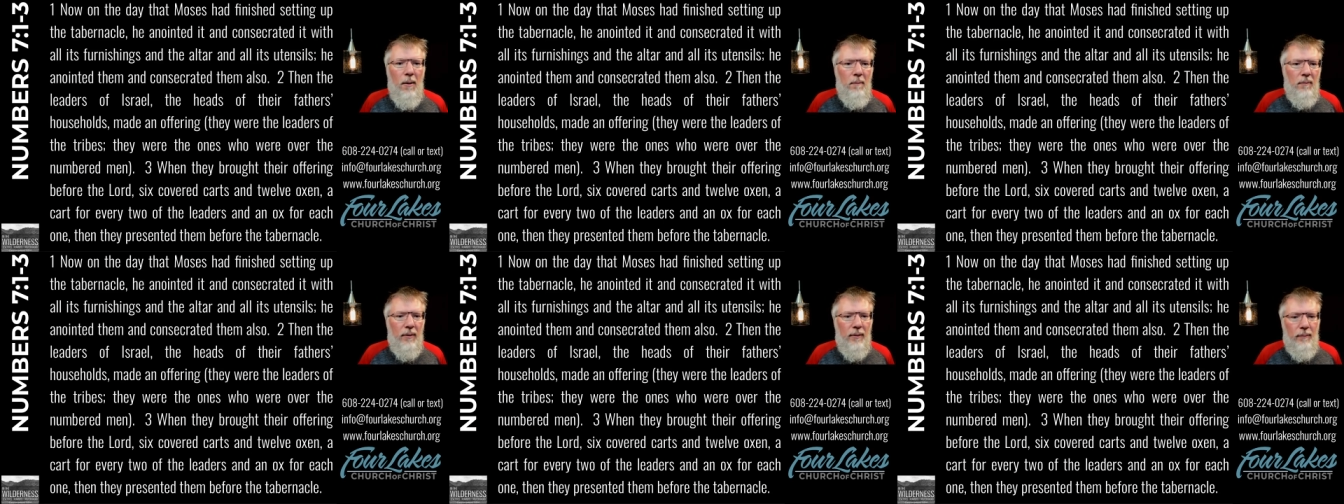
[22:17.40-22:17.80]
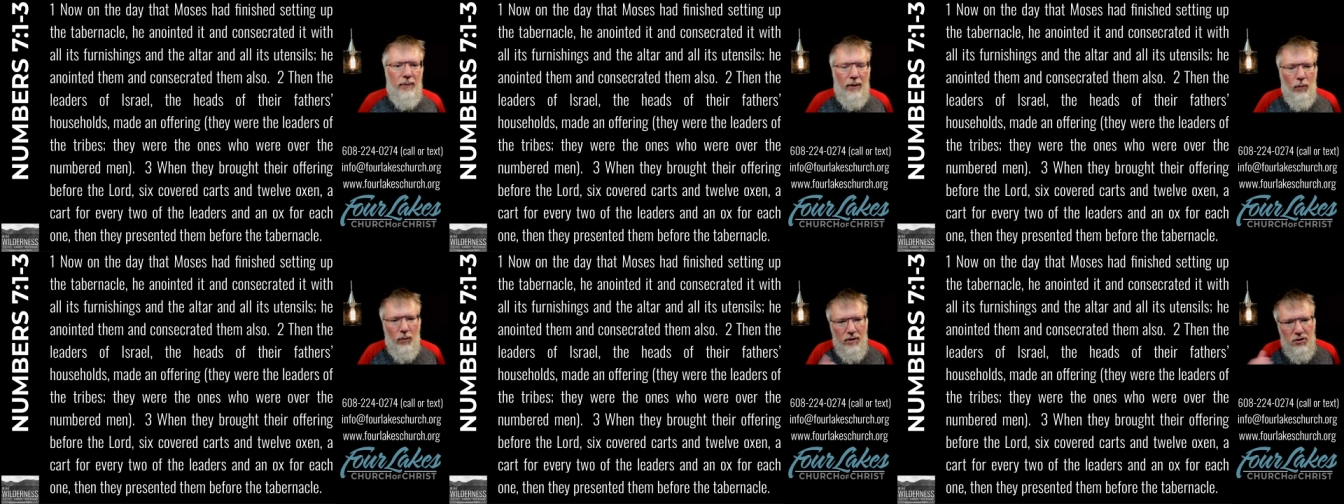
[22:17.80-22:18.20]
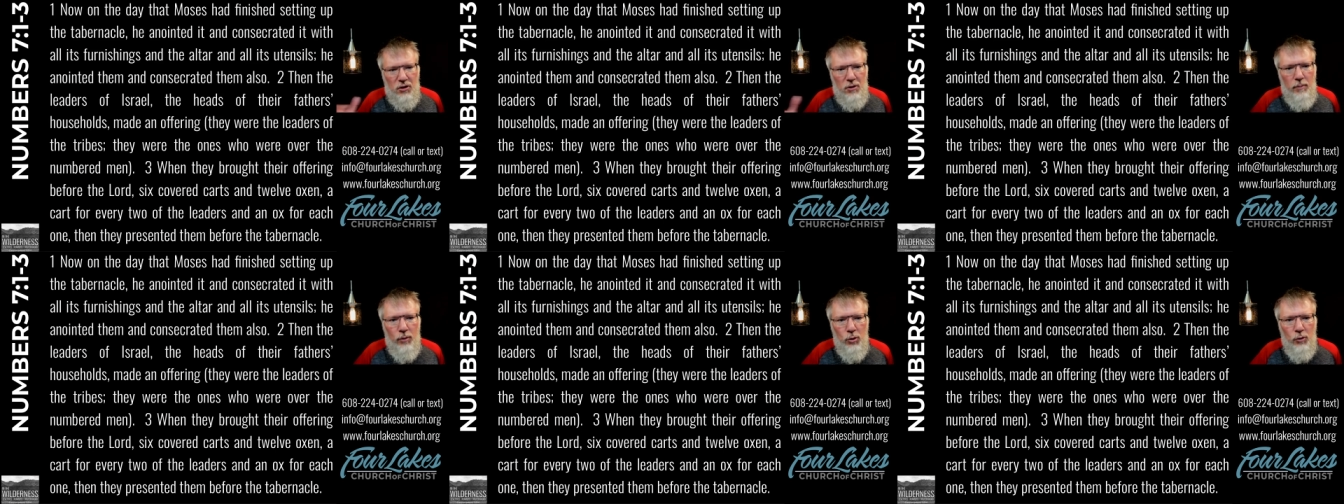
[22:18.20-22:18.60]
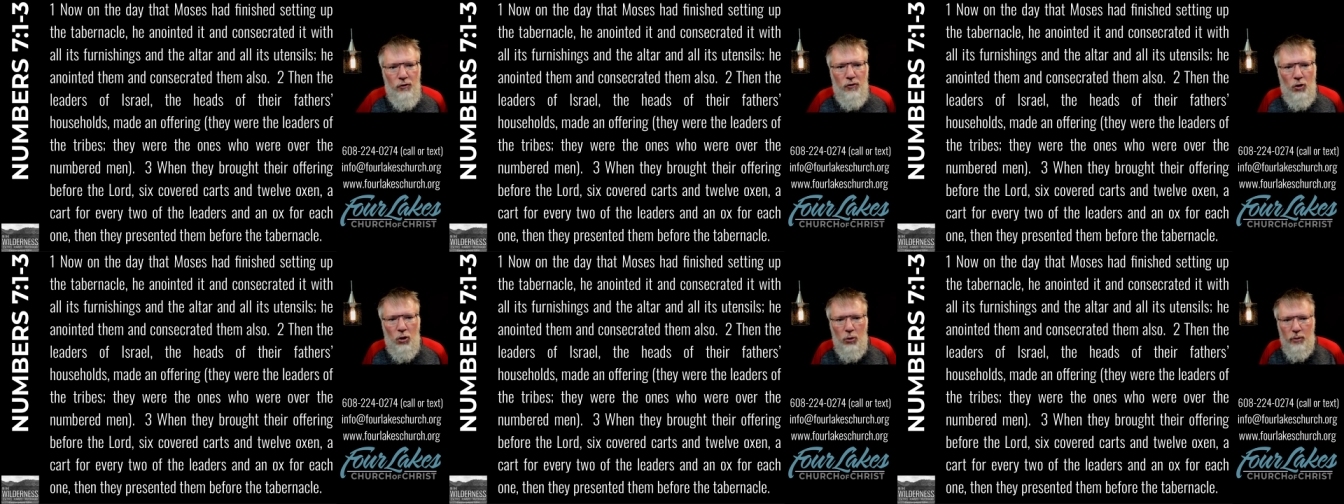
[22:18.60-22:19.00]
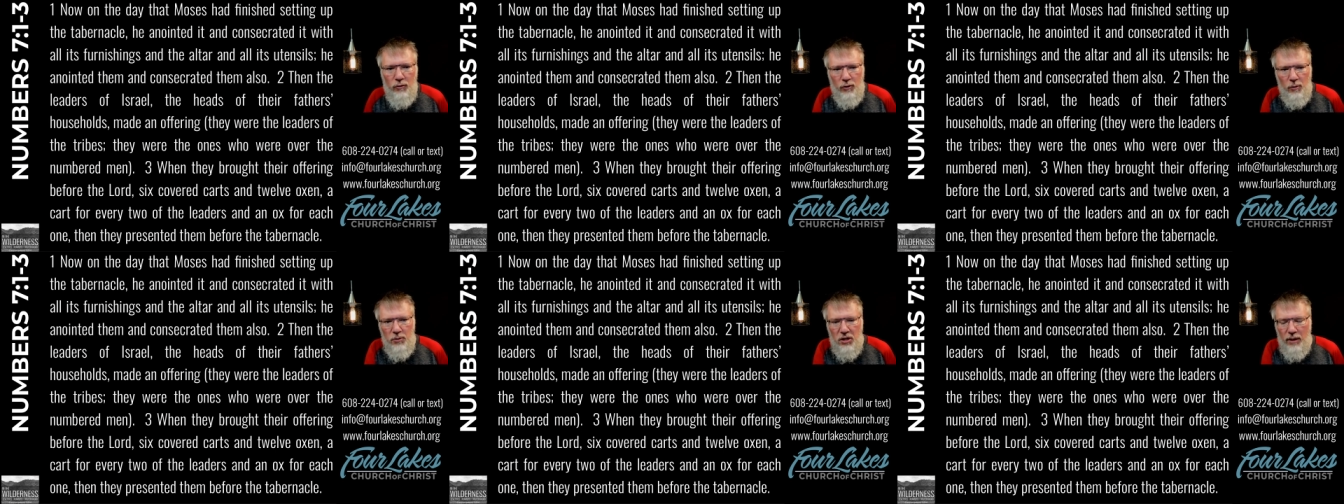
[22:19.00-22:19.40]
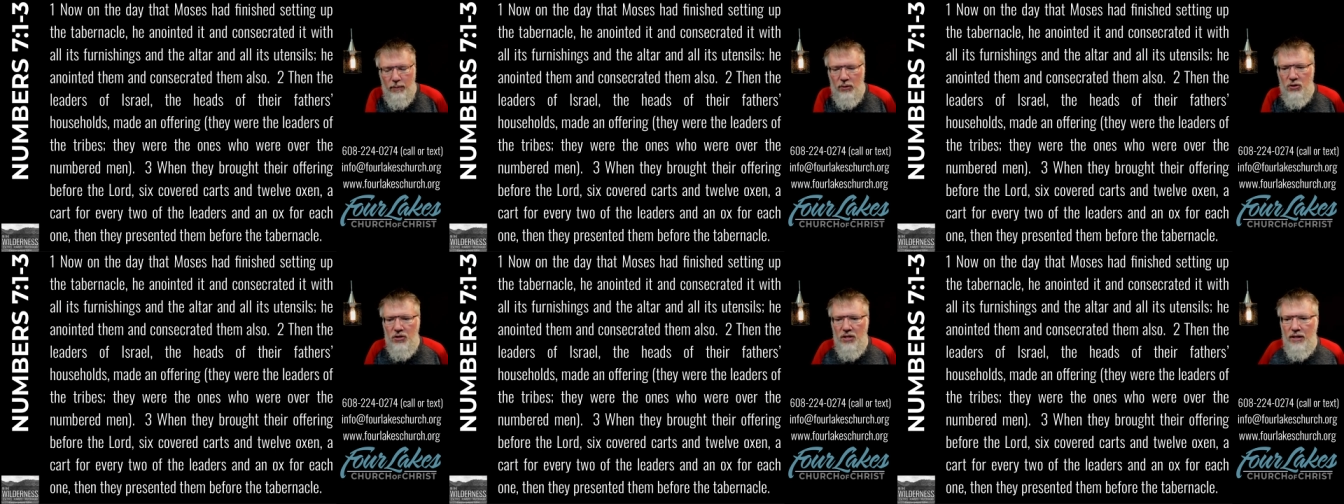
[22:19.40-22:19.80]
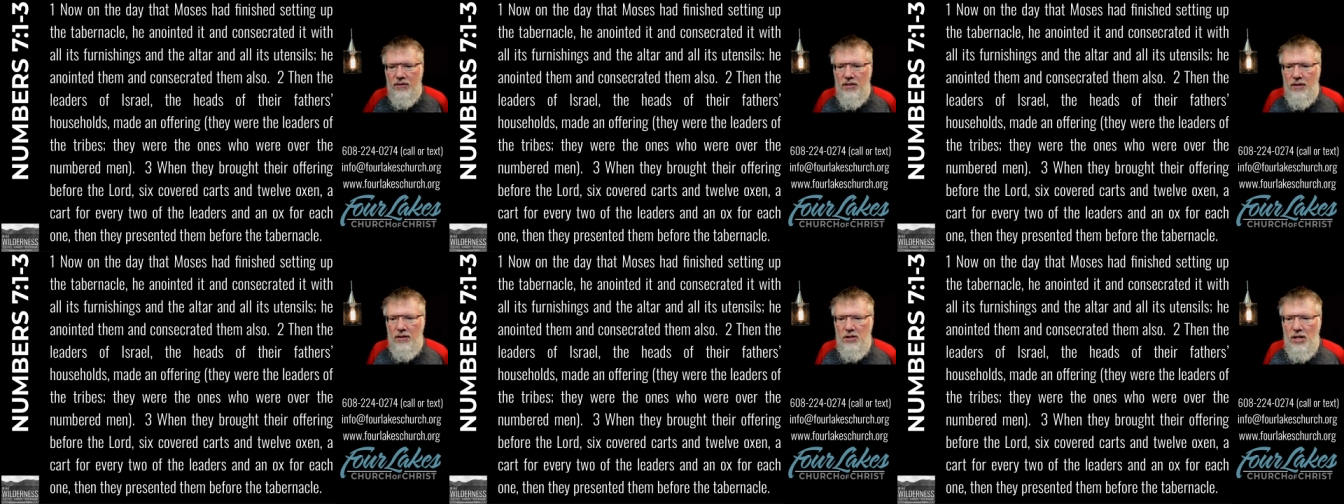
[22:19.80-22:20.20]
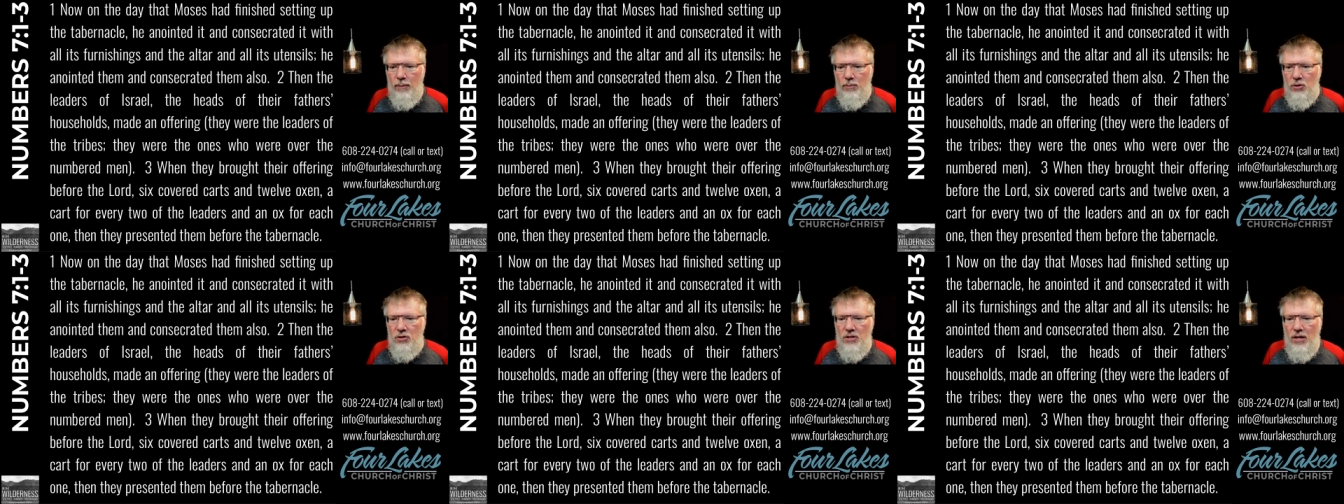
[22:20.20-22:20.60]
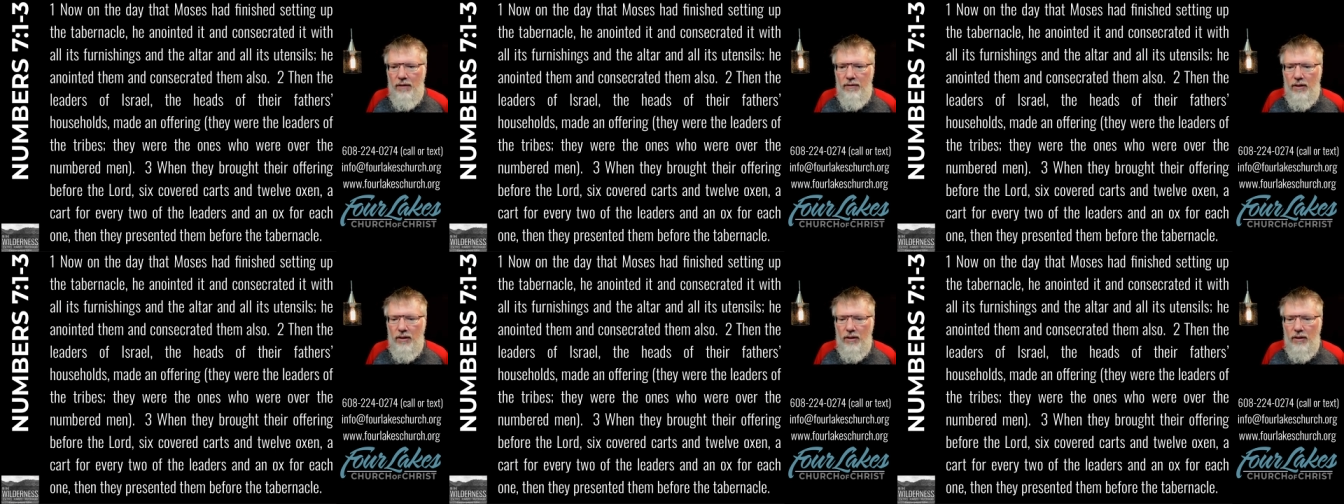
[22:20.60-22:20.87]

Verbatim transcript: But, but I want us to move forward from chapter 6 into chapter 7.